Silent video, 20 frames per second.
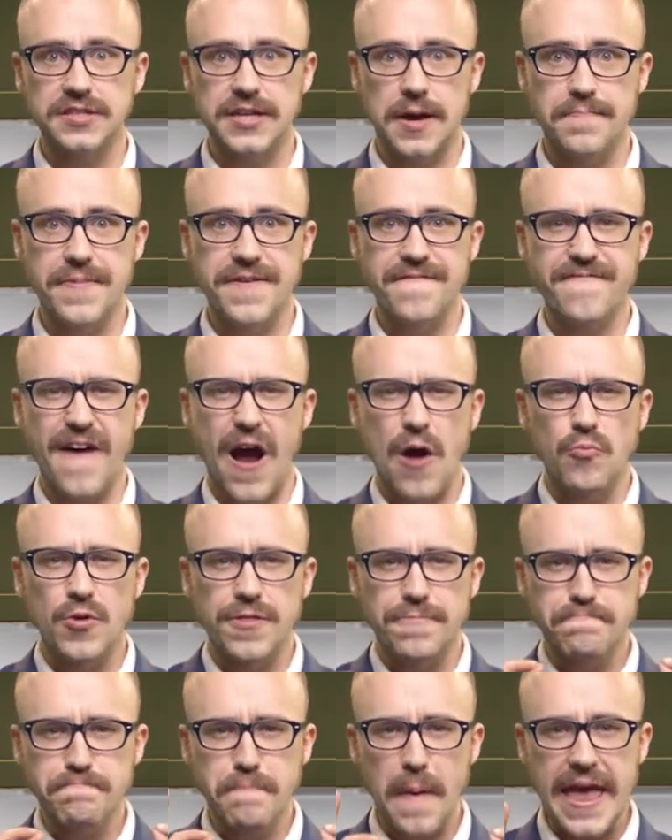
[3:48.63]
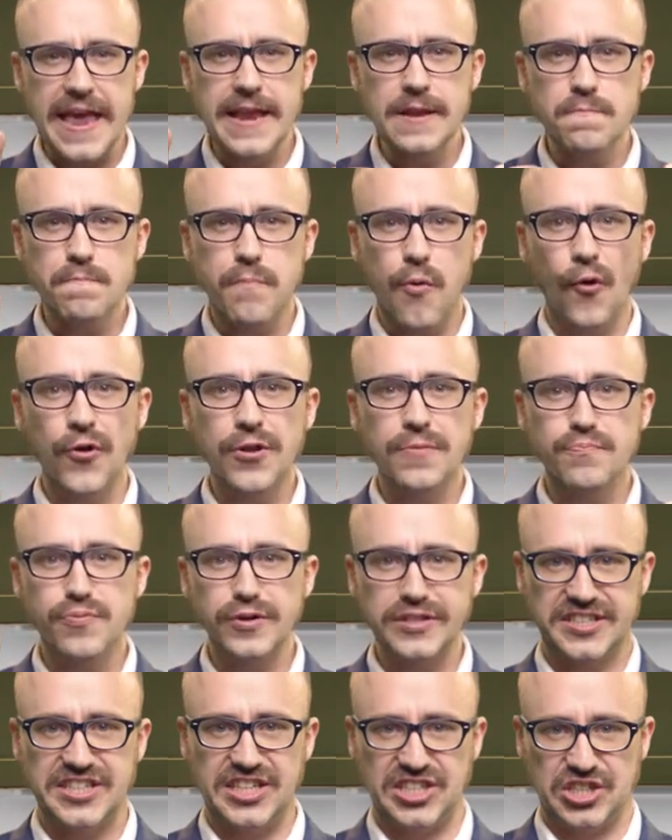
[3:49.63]
can be found with pinpoint
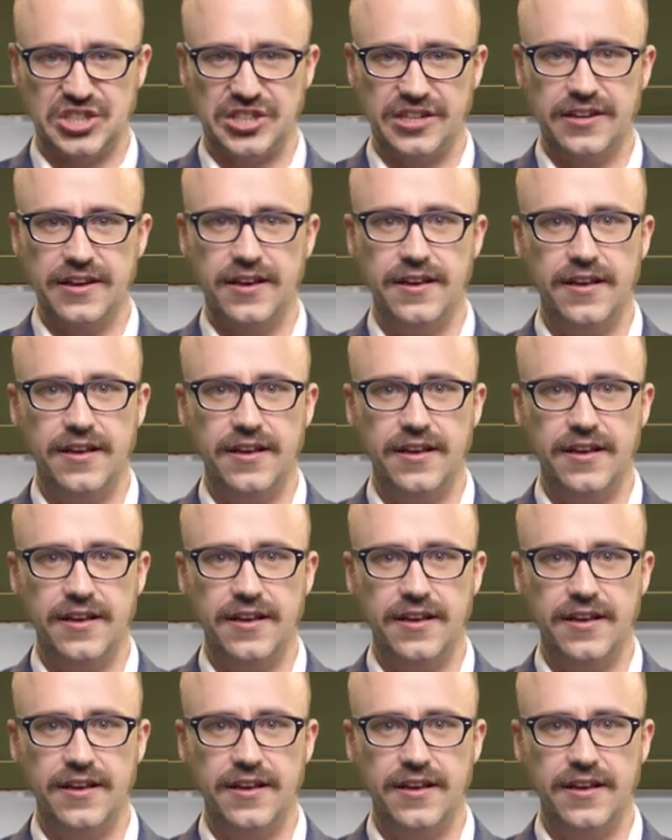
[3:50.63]
precision.